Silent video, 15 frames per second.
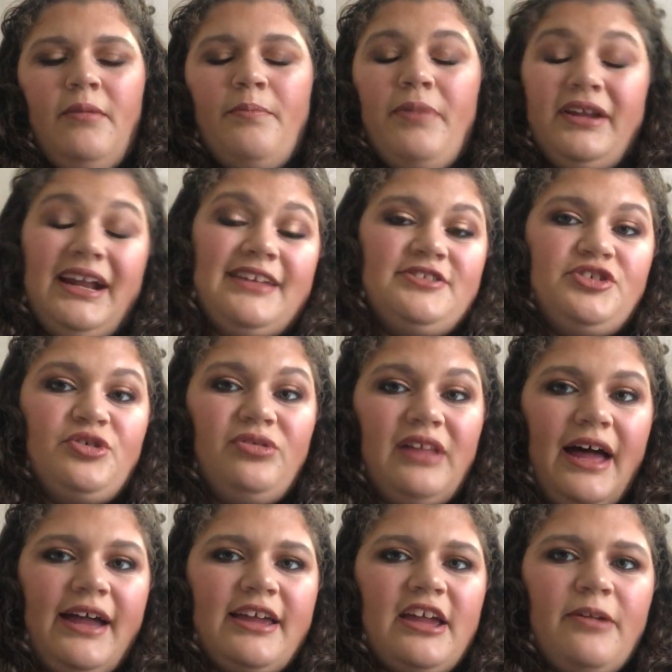but I do
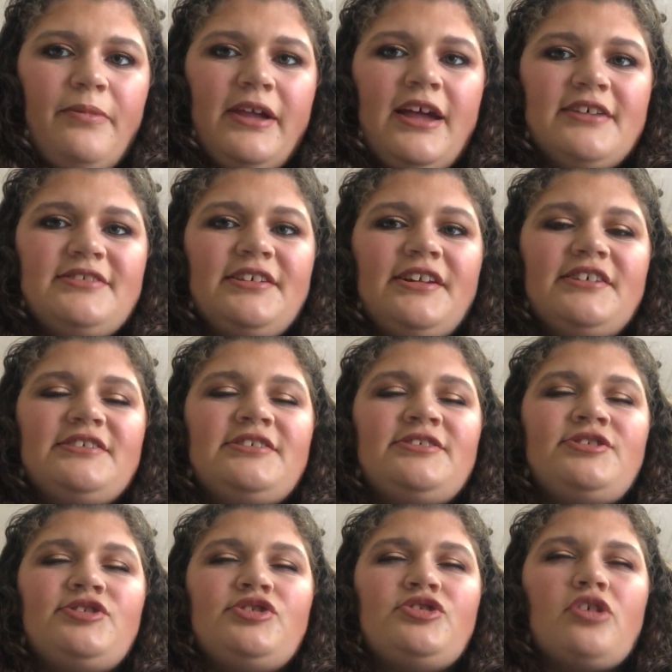like it because it is
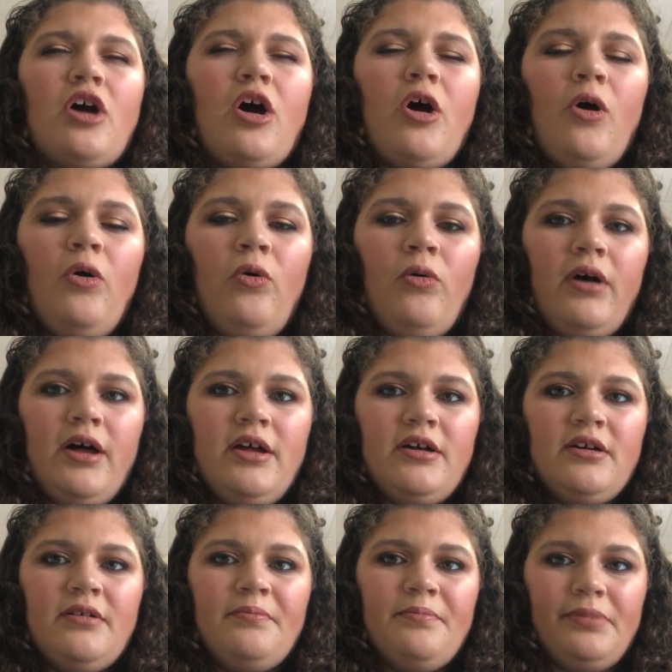so
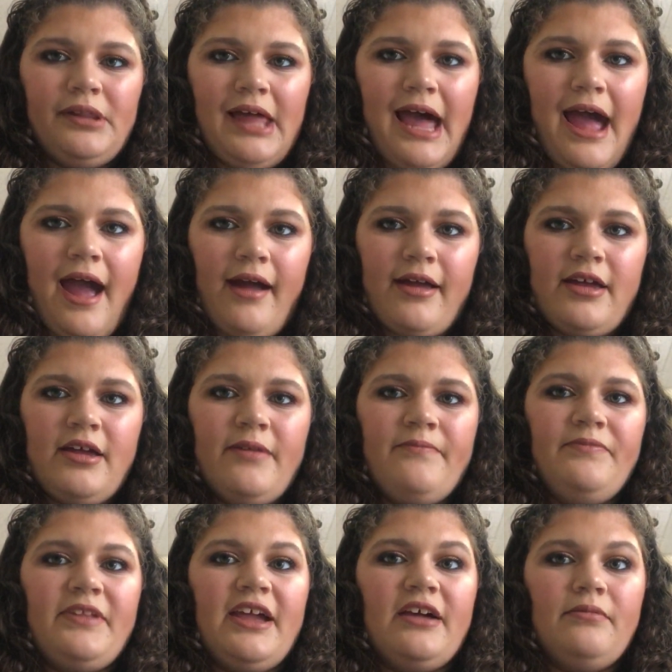black
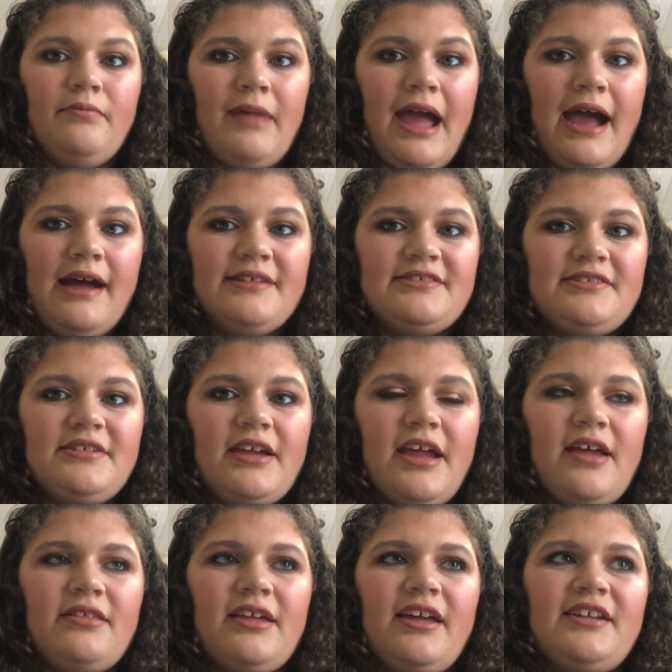and matte,
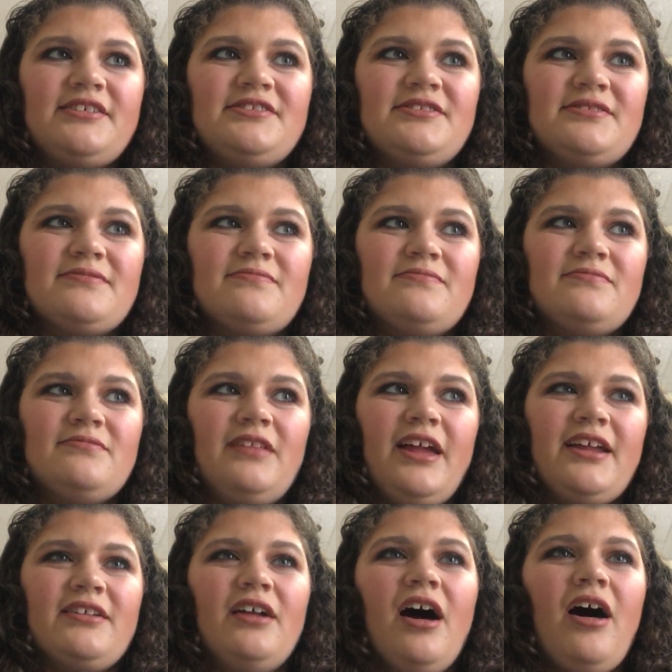and that is
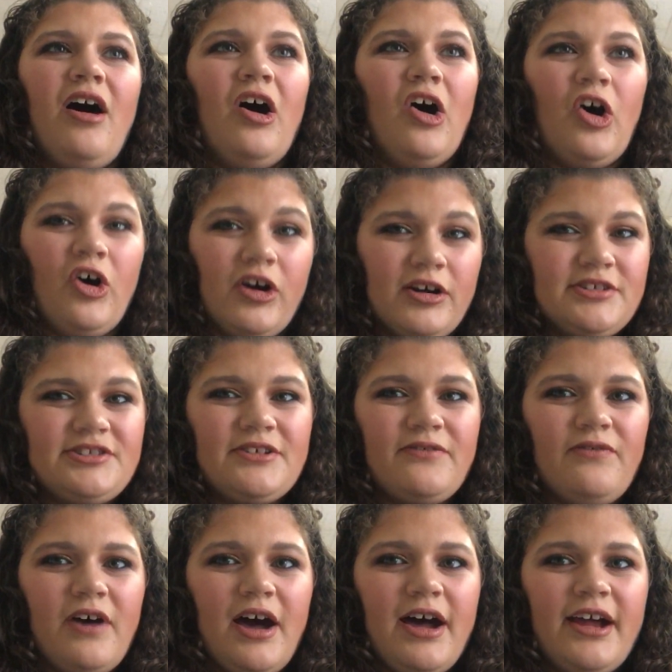like not hard to
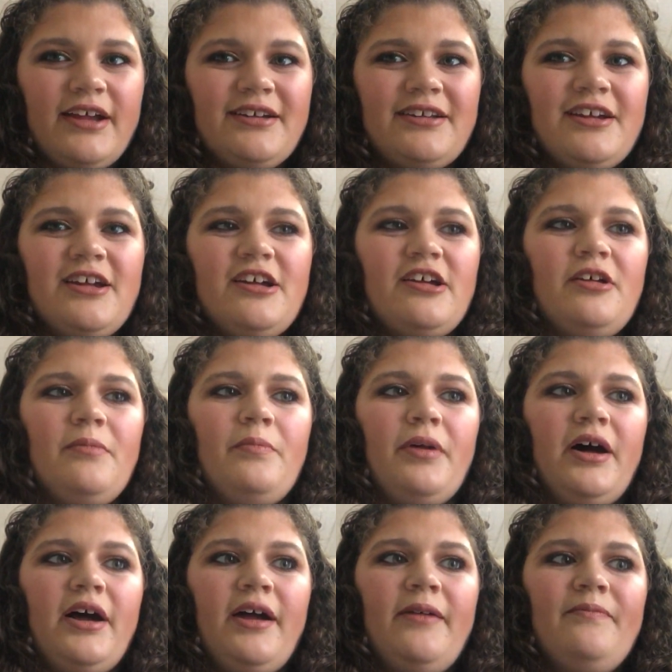find,
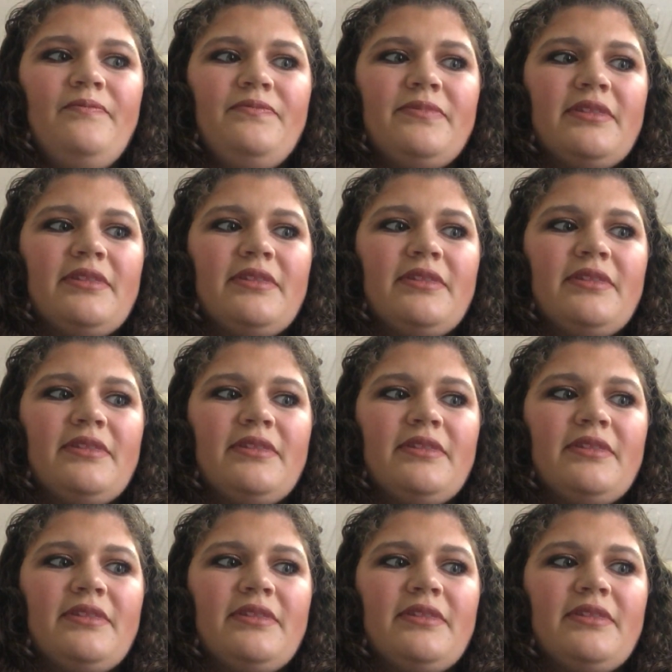but